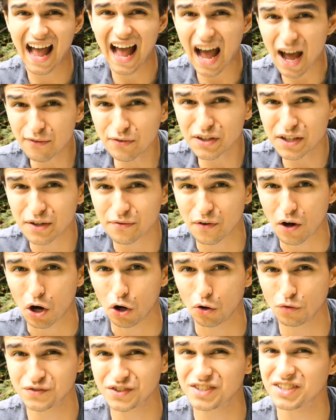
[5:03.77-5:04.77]
haven't
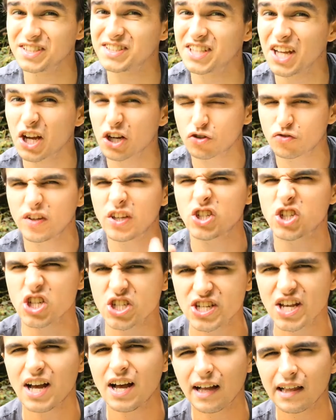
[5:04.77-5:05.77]
evolved to deter
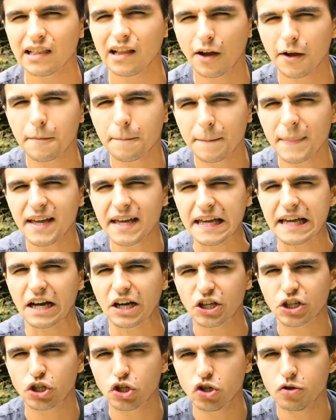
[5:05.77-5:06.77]
creatures like me, a
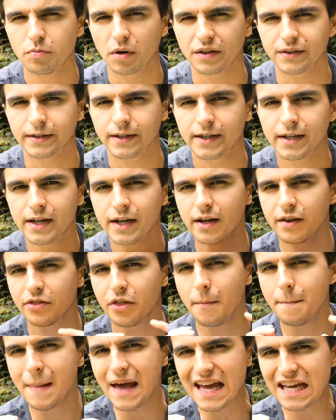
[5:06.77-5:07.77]
human.
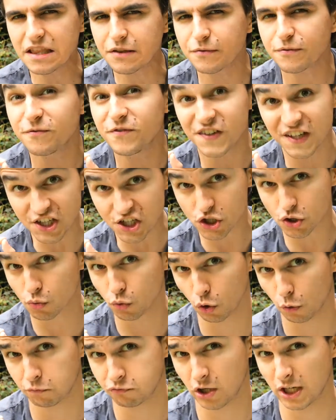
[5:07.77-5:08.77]
The main
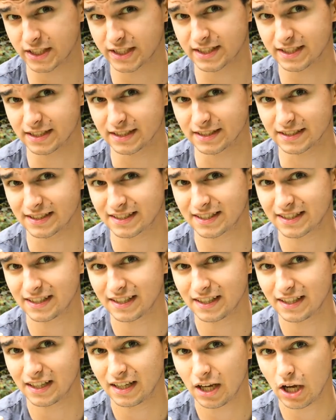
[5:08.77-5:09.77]
visual predators
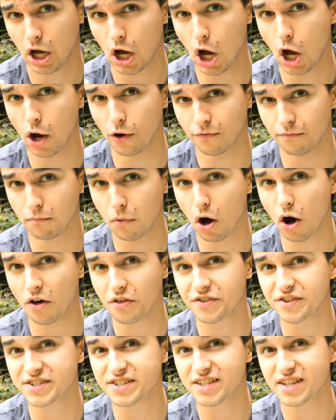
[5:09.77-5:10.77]
of
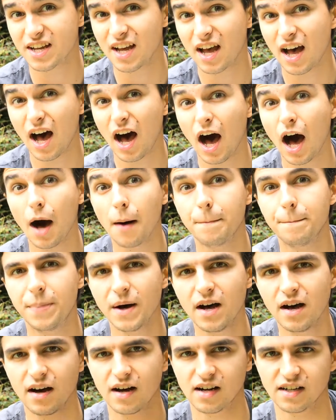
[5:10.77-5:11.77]
moths are
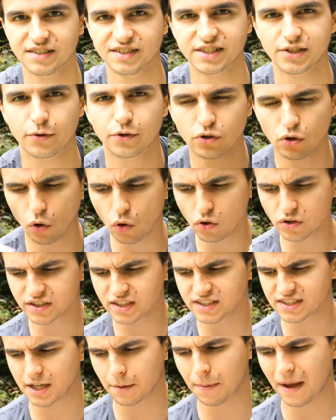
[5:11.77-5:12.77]
birds, so in
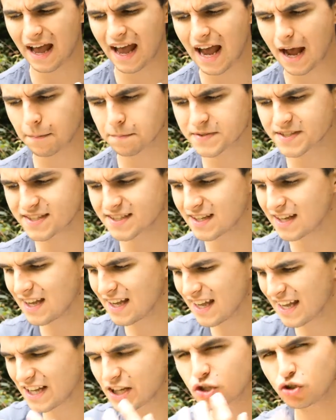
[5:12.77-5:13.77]
order to perhaps
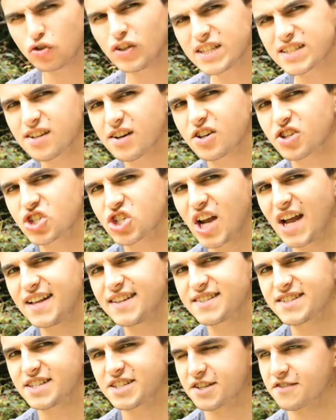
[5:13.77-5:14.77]
increase our
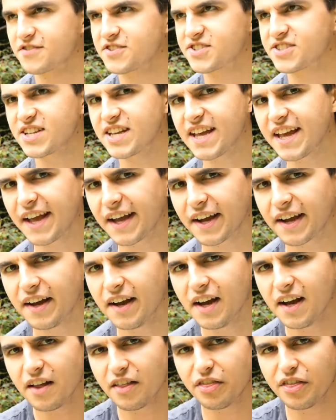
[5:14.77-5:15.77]
chances of seeing
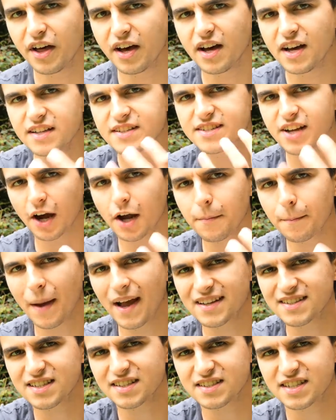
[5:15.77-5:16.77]
the
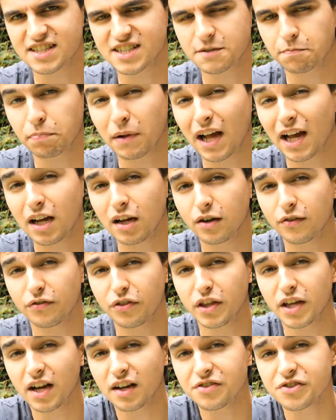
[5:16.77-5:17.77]
deimatic display of
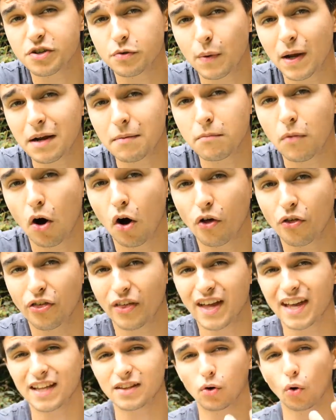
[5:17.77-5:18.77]
the underwing moth
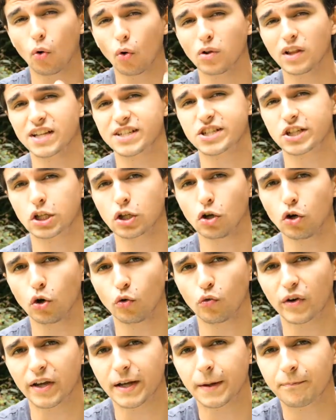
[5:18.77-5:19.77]
in all its
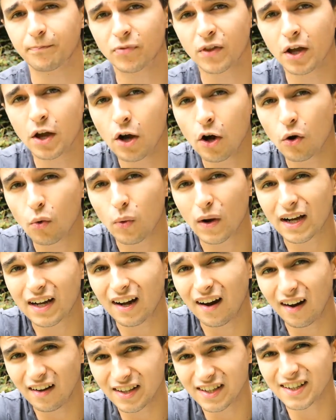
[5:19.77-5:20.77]
glory, we're
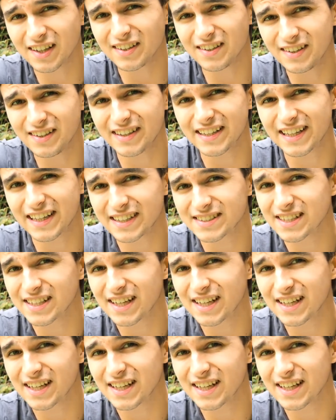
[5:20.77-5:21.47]
kinda gonna need